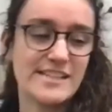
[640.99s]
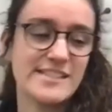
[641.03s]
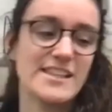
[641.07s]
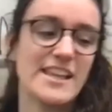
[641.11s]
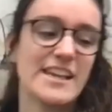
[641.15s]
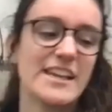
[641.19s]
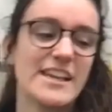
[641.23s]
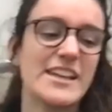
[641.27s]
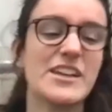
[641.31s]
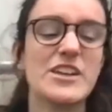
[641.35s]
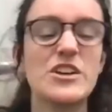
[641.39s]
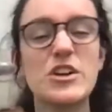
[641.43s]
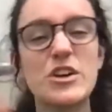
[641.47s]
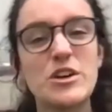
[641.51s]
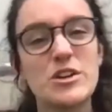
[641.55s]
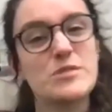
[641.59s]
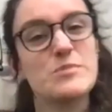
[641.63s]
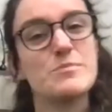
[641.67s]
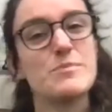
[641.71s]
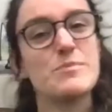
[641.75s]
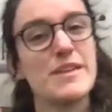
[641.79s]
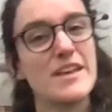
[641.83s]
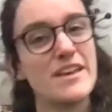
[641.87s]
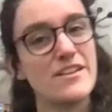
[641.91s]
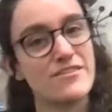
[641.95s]
Like it could
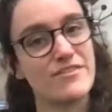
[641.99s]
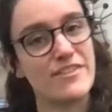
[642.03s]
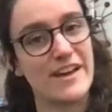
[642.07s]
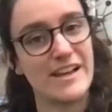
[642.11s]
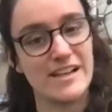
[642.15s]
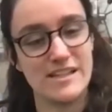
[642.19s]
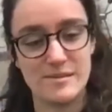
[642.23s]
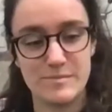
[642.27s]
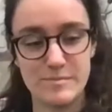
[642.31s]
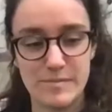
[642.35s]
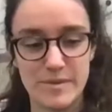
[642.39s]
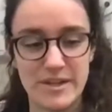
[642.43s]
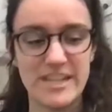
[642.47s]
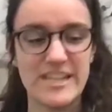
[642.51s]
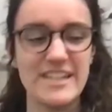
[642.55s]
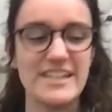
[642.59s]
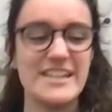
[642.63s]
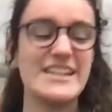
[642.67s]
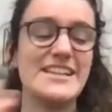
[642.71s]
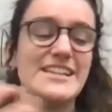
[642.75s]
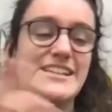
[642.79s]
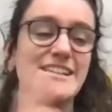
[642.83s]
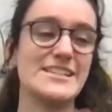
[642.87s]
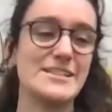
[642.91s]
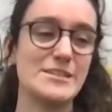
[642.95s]
be a face, but it
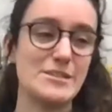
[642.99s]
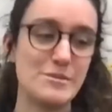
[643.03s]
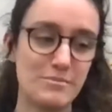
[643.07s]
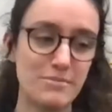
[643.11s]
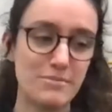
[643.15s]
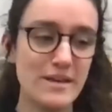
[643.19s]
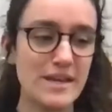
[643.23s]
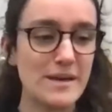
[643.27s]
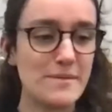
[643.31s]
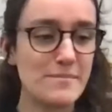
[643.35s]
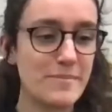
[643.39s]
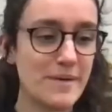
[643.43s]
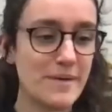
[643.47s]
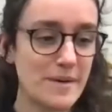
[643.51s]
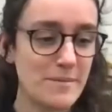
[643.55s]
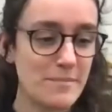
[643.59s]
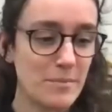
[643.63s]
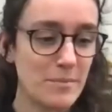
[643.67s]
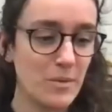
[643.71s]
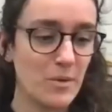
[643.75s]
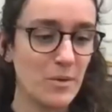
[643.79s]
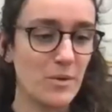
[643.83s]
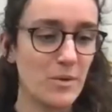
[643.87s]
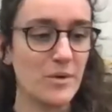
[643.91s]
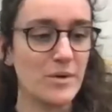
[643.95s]
needed to be a bit
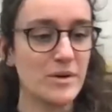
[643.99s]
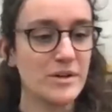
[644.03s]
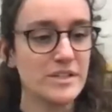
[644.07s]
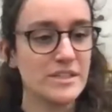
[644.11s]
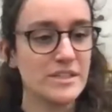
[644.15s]
more